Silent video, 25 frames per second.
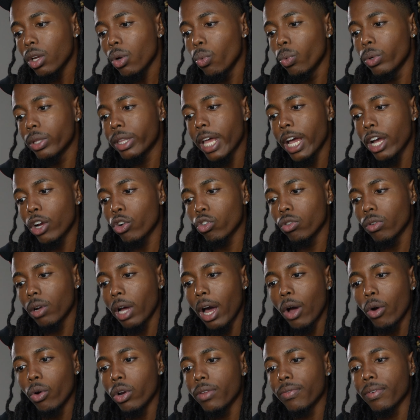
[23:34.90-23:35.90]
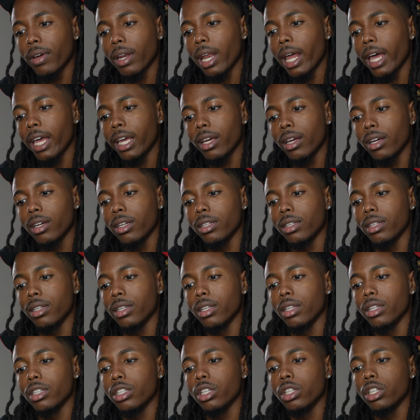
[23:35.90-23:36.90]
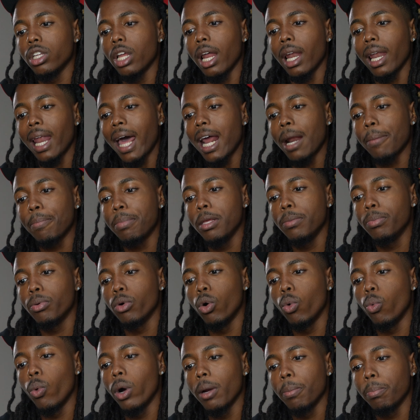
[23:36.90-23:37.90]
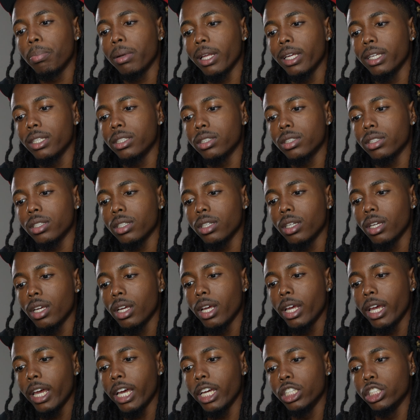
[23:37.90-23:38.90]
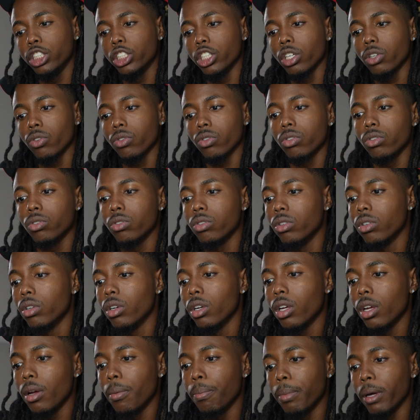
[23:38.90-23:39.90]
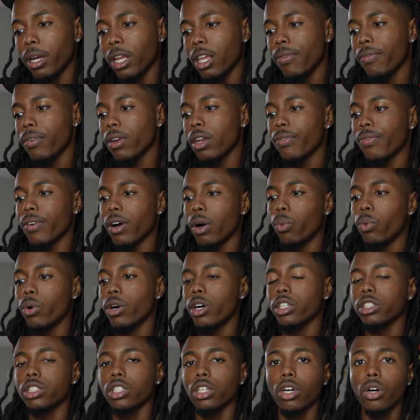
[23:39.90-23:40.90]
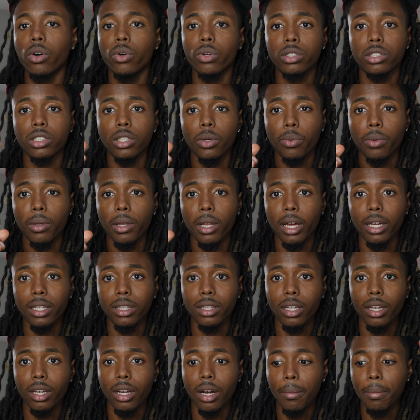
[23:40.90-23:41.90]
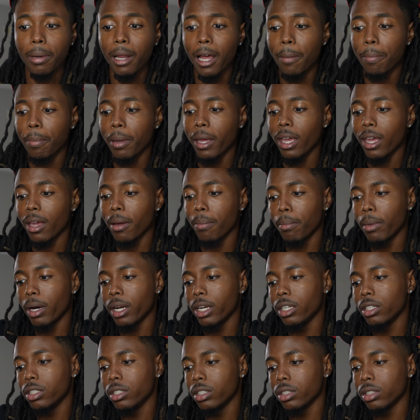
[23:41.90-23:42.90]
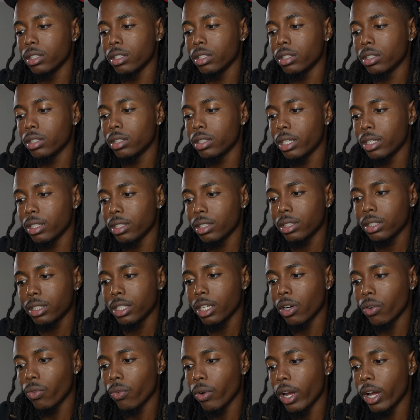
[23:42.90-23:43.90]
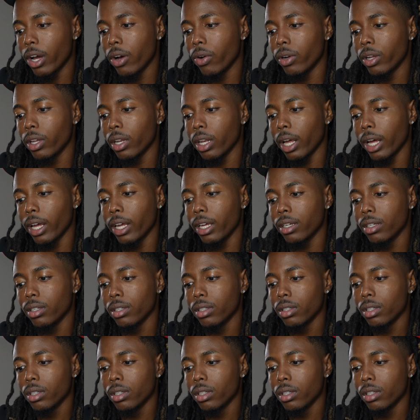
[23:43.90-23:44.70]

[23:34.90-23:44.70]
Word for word: With that, group, I don't even like a lot of people in one place in general. But even if I was to go to somewhere like that, I'm not paying money just to s- sit around and like